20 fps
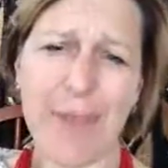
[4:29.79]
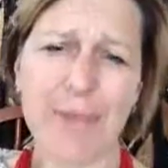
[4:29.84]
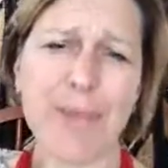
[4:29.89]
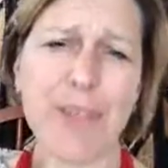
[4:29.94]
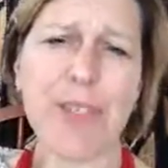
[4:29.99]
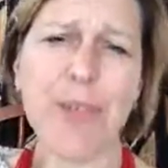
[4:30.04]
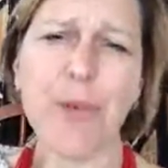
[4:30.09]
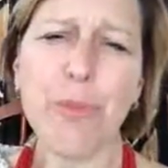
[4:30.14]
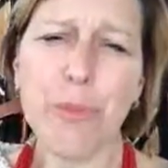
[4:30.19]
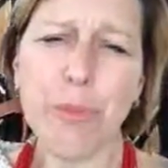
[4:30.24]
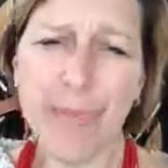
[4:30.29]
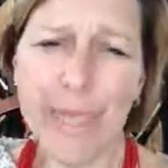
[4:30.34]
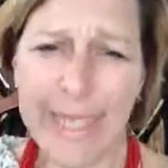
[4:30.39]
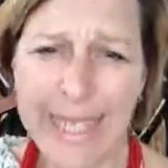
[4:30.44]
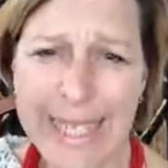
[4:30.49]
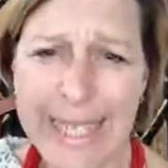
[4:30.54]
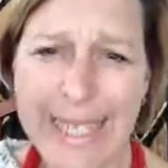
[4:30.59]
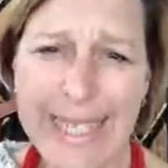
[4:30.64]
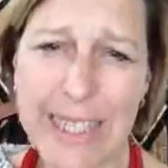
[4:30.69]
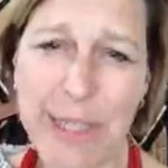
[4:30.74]
So
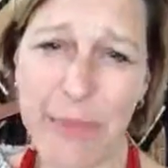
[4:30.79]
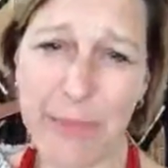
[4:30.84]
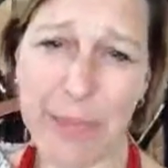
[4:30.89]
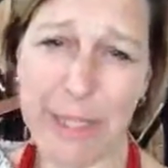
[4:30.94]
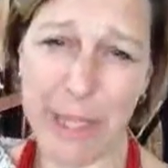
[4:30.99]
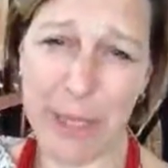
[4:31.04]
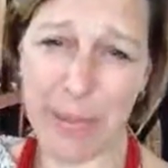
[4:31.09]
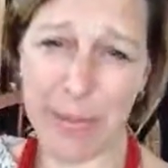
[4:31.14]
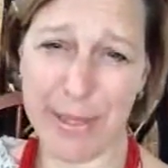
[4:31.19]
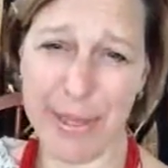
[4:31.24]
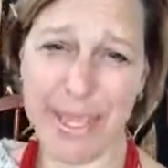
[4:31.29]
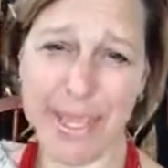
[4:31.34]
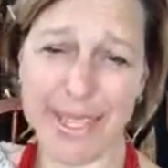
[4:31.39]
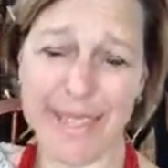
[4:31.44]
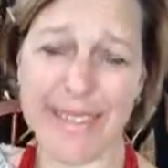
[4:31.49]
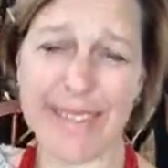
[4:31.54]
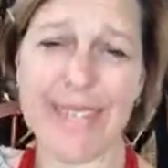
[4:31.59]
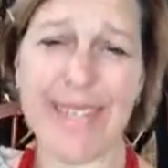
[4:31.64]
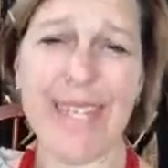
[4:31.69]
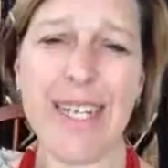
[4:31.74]
please, please,
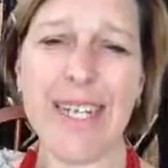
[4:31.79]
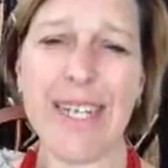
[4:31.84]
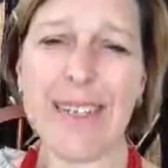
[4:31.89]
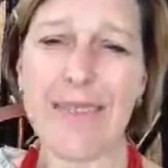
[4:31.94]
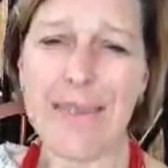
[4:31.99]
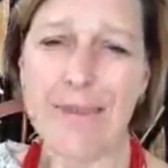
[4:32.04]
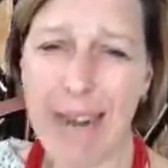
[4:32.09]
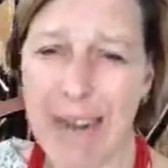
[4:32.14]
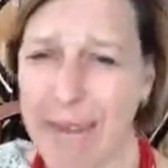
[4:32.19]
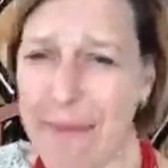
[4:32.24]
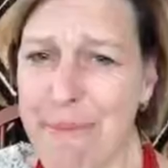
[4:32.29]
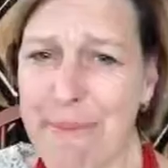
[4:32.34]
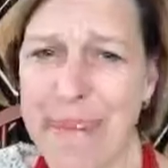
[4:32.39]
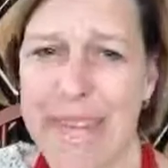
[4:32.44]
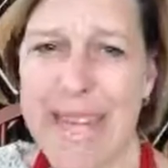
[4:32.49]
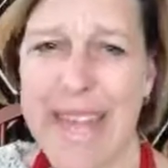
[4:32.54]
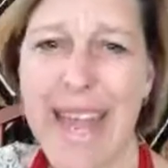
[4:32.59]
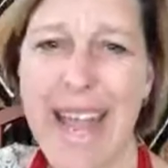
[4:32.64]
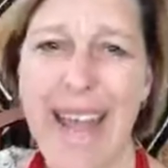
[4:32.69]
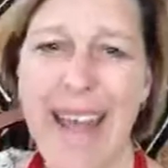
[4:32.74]
please write
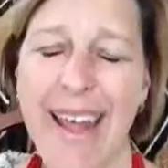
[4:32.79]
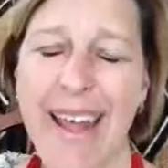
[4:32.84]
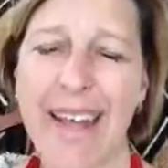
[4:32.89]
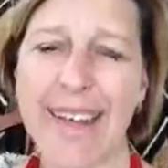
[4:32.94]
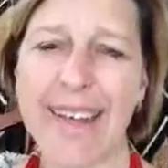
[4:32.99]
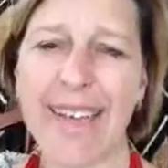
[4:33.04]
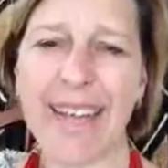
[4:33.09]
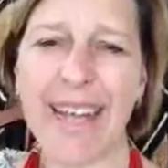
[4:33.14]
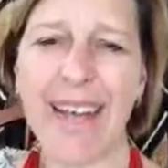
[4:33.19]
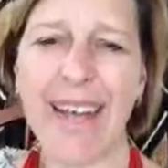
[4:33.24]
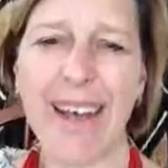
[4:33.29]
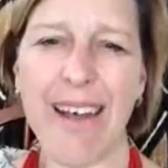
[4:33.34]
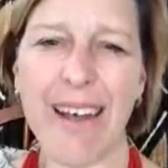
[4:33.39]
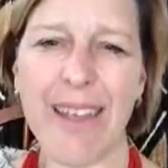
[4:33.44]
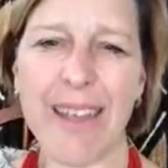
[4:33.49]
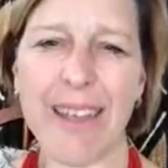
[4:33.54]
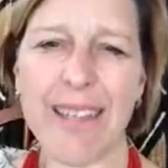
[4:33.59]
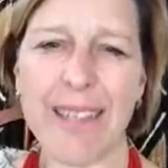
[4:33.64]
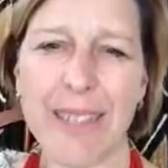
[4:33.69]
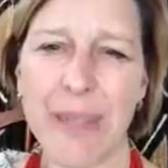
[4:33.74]
me at
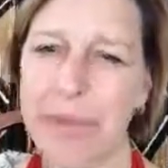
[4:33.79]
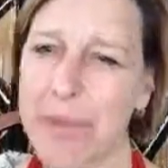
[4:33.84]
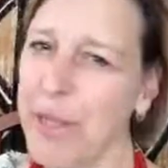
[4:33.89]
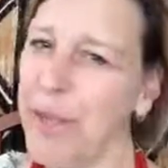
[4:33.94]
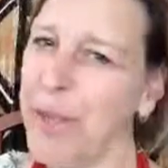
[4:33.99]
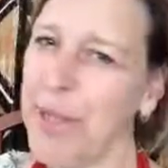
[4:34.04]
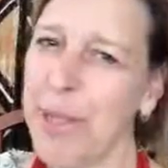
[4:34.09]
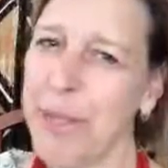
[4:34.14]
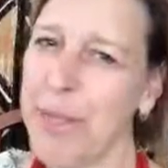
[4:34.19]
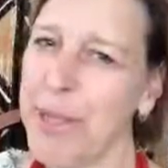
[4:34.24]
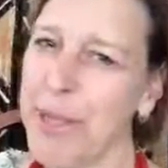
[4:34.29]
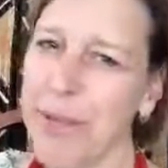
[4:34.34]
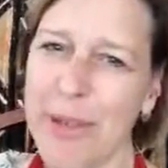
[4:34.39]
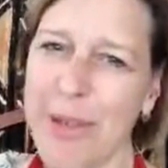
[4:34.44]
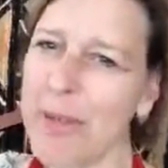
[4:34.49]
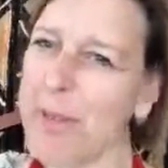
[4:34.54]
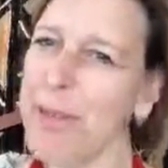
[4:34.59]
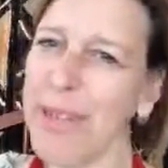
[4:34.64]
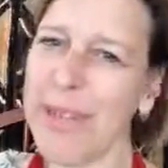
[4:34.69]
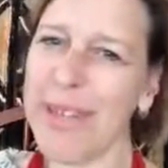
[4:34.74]

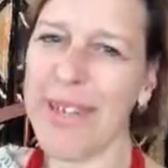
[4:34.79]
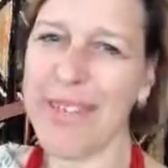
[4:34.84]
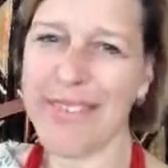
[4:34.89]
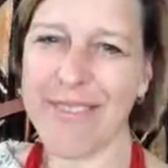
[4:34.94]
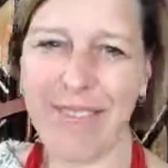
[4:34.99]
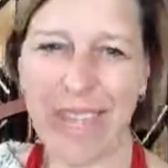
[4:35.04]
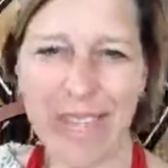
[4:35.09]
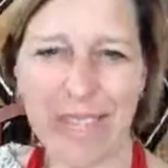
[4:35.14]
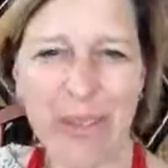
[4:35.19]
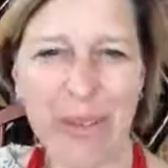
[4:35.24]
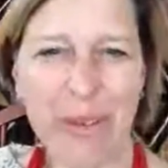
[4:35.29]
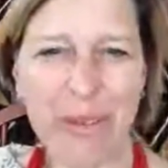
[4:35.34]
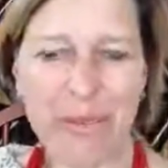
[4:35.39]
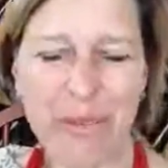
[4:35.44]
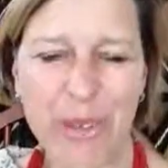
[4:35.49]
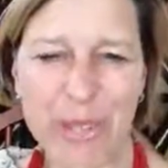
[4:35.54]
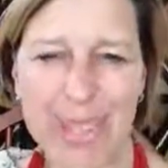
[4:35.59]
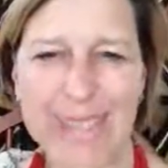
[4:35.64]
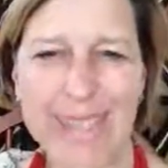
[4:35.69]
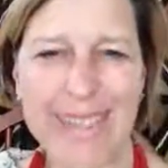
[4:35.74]

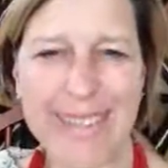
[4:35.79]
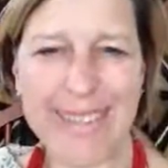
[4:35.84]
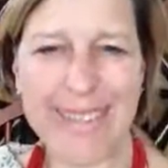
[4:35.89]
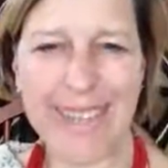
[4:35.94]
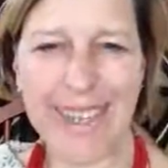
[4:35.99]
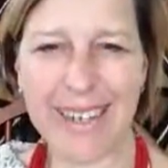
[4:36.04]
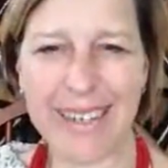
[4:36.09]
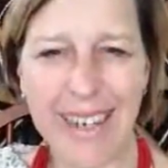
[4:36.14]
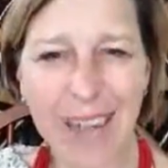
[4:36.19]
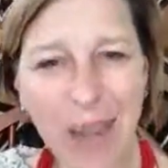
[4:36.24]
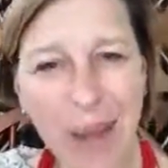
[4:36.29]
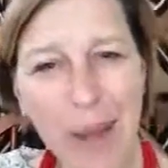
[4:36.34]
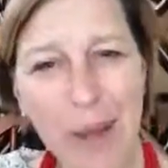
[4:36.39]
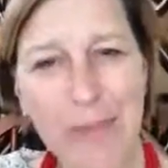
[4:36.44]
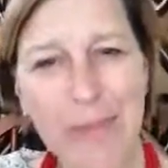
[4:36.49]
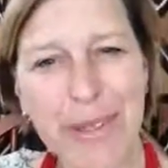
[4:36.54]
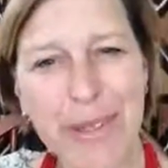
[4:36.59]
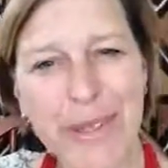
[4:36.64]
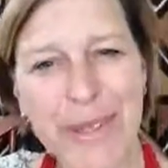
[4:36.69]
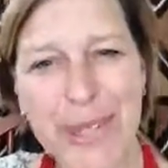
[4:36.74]
www.valuingvoices.com.
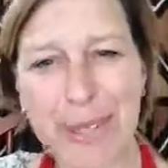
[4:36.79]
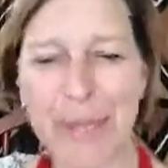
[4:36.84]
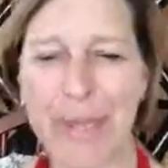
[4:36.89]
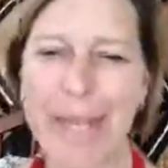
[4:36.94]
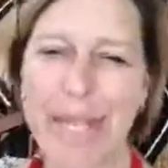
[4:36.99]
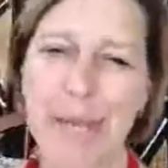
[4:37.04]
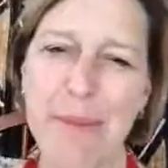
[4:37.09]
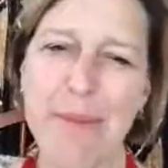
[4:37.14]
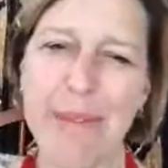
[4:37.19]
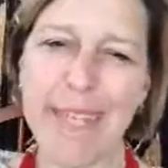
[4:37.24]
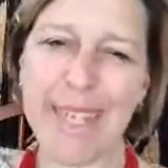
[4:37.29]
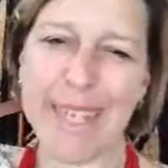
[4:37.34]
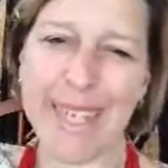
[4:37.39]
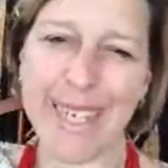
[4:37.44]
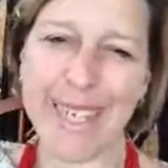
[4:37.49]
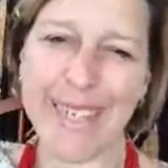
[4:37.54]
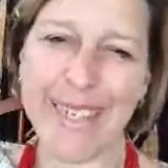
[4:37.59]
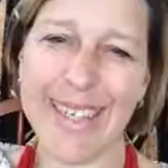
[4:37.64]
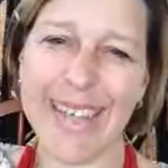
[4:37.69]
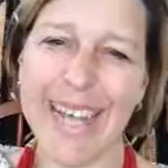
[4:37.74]
You'll see my email
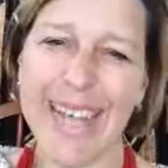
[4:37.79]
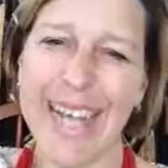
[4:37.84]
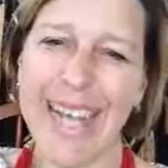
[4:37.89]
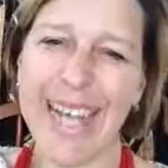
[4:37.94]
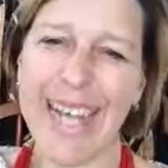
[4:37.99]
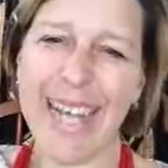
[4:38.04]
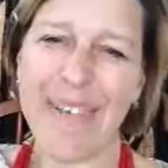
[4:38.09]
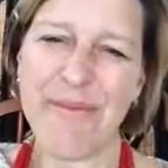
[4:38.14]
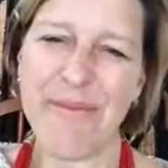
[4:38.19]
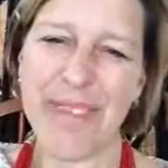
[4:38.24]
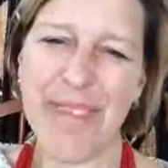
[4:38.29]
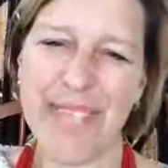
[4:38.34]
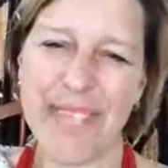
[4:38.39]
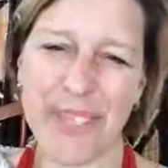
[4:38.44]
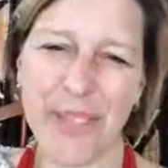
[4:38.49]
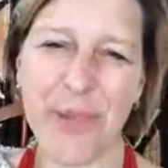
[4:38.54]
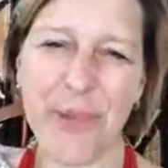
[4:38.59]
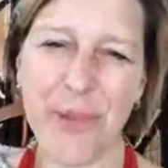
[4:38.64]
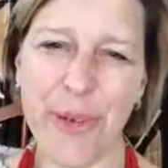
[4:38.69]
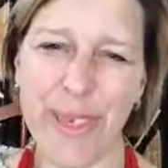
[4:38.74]
there,
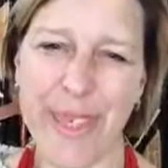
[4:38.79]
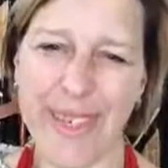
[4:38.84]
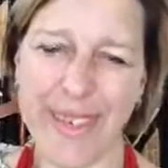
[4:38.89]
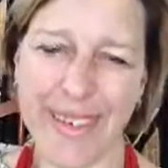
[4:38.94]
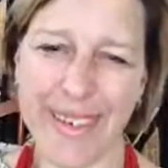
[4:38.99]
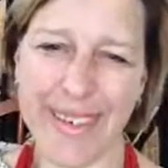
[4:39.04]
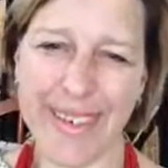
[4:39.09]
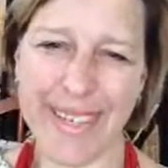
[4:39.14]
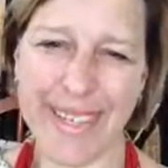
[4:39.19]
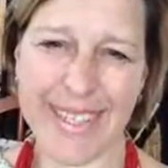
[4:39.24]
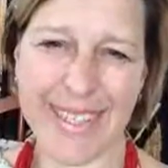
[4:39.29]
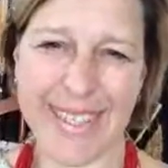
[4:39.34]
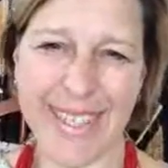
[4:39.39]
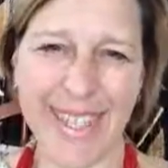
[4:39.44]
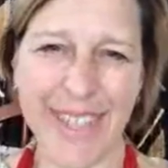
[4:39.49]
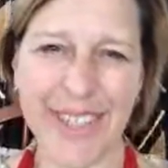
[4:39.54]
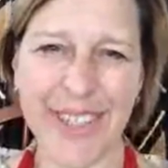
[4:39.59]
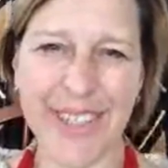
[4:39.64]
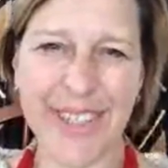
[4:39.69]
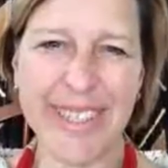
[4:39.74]
and join our
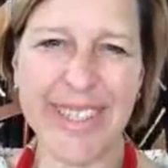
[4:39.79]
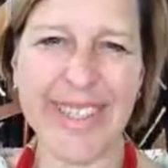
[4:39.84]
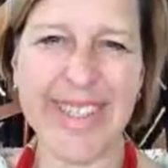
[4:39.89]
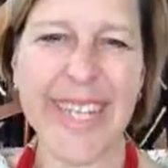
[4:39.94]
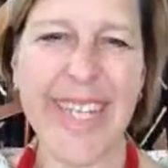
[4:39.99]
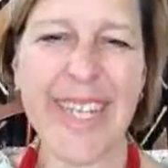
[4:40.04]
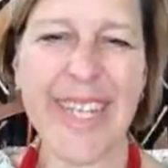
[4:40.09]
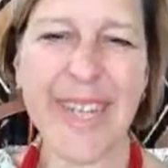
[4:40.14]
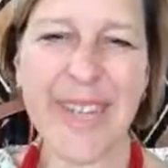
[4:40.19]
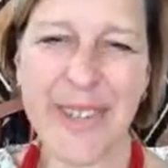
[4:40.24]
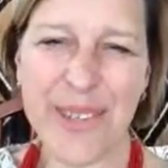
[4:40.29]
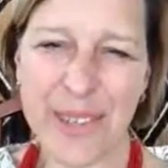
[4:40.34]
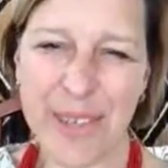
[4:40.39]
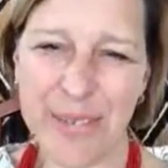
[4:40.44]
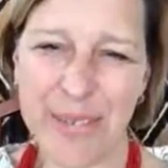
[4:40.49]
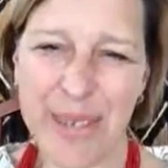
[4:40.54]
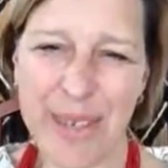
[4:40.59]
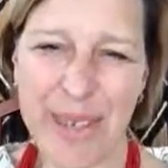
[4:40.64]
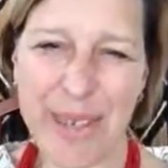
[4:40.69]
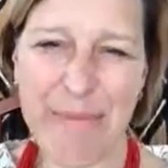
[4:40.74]
discussion. Thank you
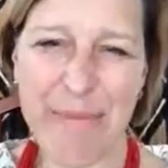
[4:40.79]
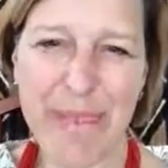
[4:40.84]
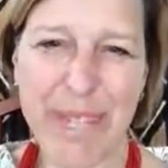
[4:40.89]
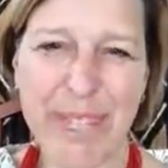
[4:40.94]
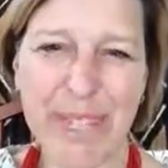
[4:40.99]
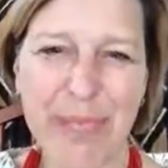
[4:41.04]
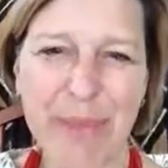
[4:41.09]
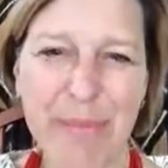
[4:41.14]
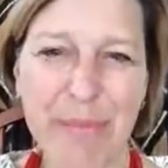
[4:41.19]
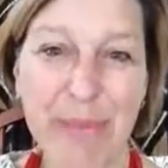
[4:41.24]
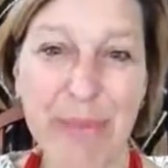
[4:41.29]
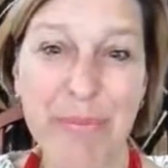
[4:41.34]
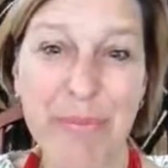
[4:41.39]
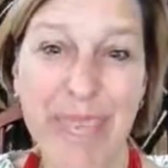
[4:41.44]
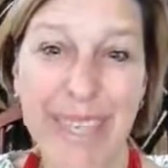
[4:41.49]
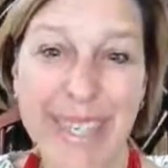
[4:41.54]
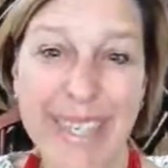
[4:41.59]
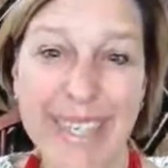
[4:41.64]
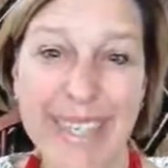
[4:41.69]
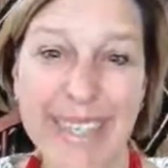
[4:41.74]
so very much.
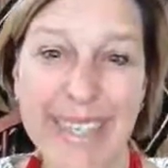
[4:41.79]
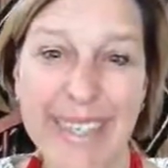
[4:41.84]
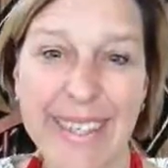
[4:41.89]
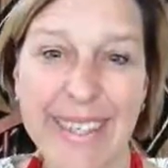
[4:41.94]
Bye-bye.